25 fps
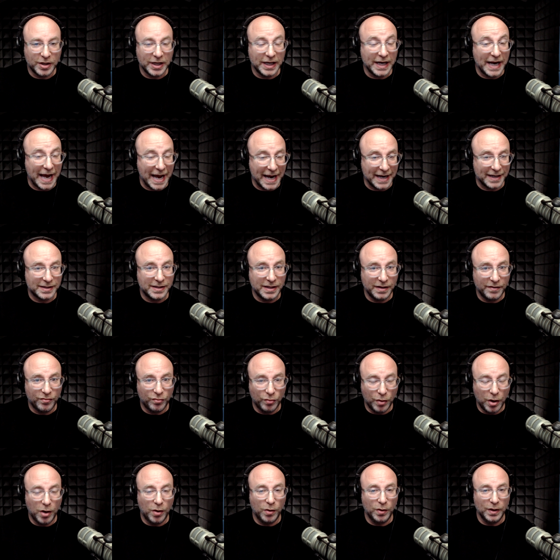an active
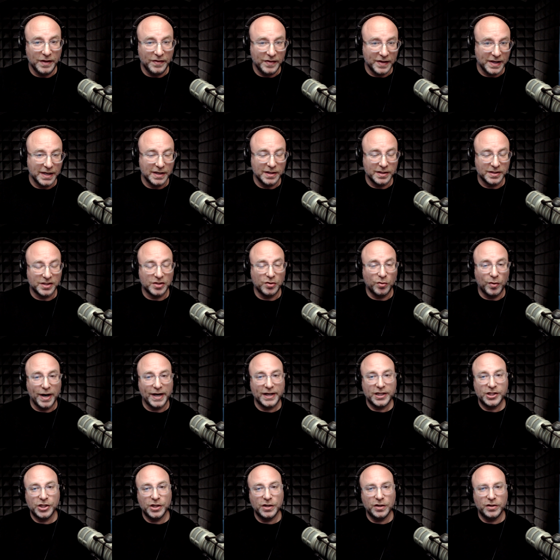role in the
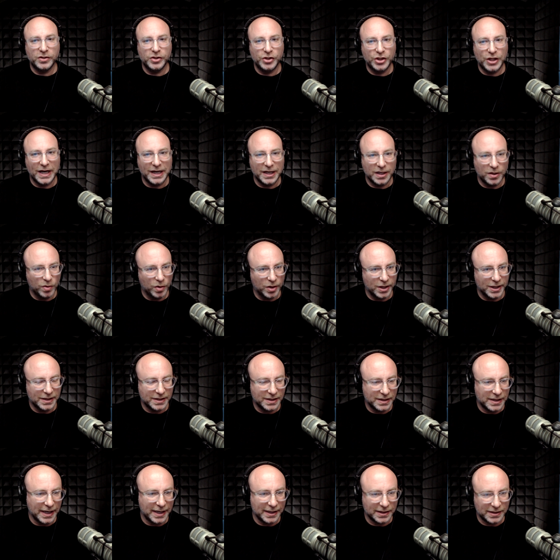insurrection on January
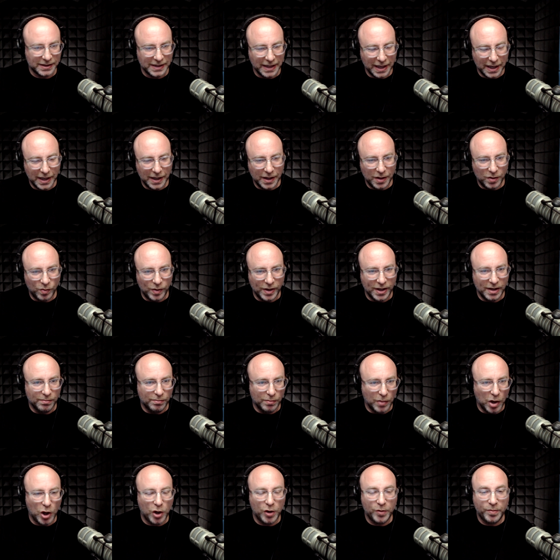6 when a
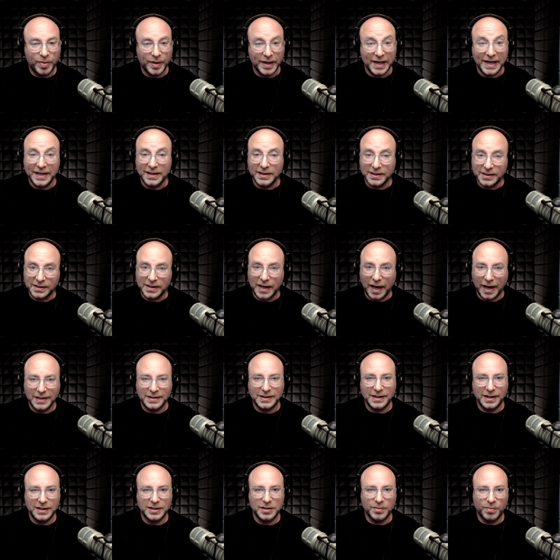mob,
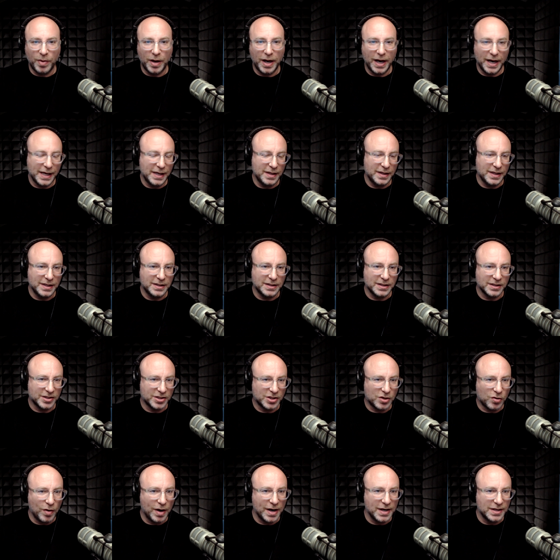incited by the
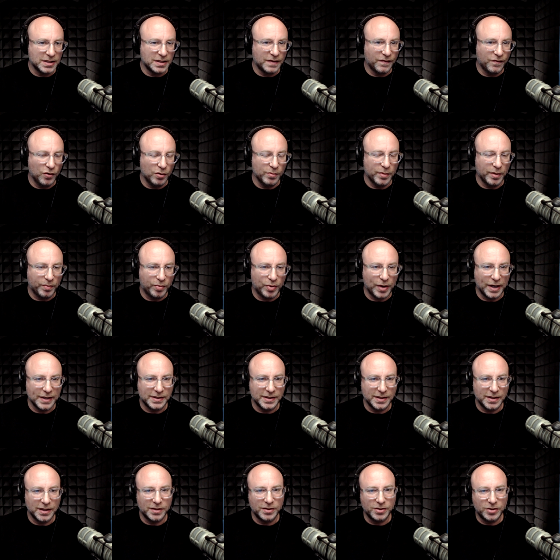disgraced former
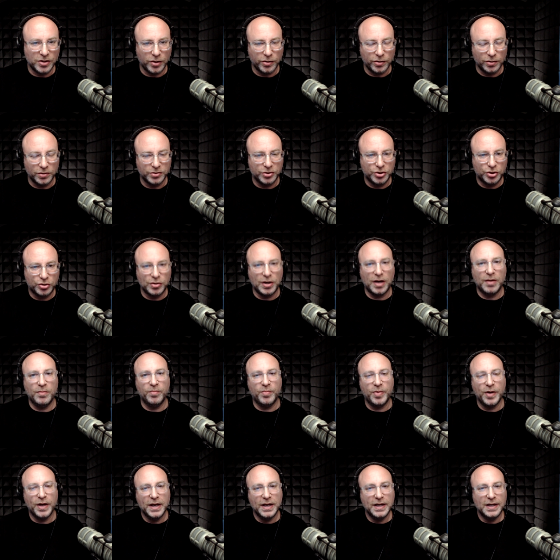President Donald Trump,